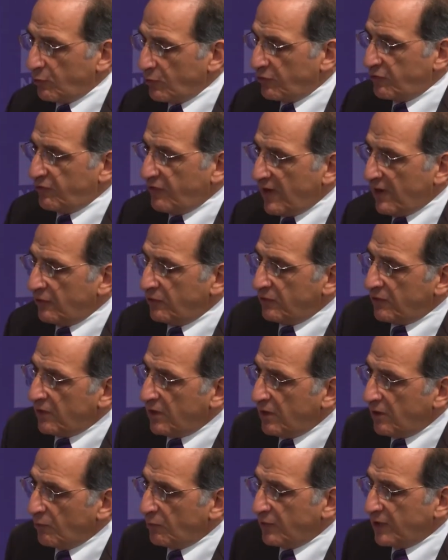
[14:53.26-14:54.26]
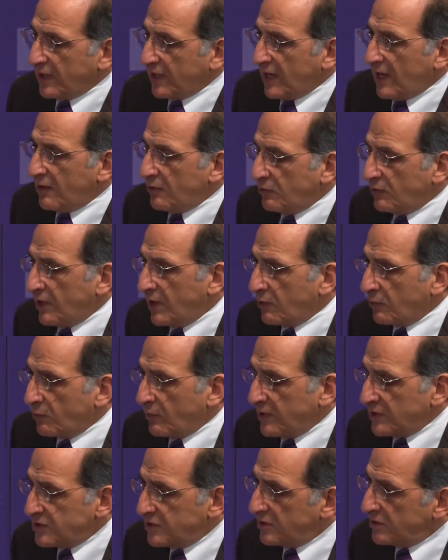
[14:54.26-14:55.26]
was found uh, with a guy who they
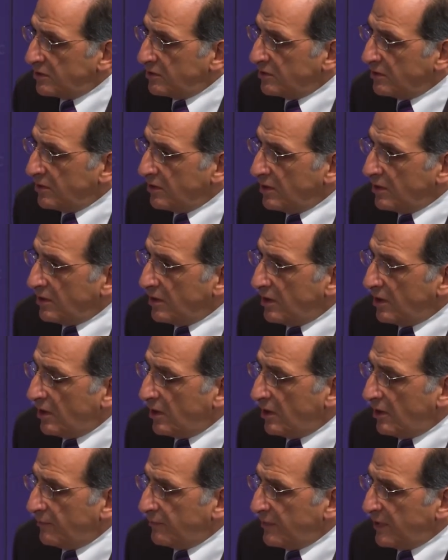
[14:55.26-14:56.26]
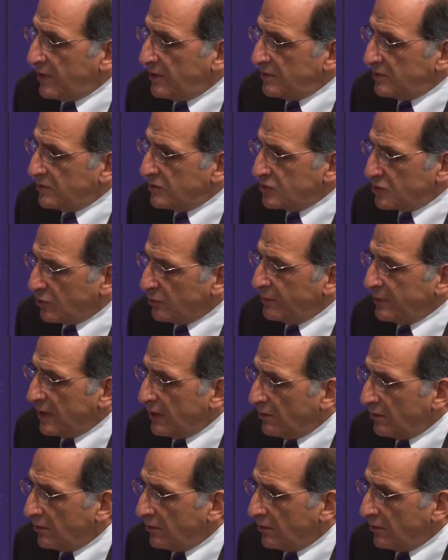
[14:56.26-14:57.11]
arrested um, in Serbia.